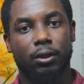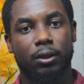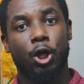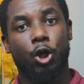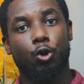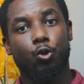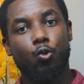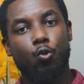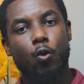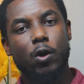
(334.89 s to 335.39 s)

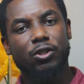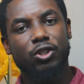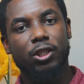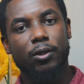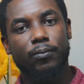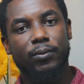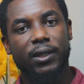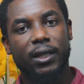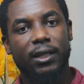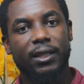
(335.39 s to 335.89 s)
You want
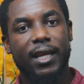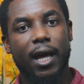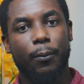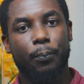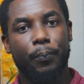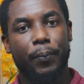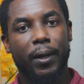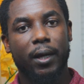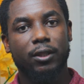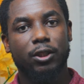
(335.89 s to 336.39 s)
something that
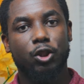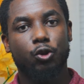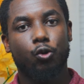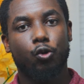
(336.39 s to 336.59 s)
piques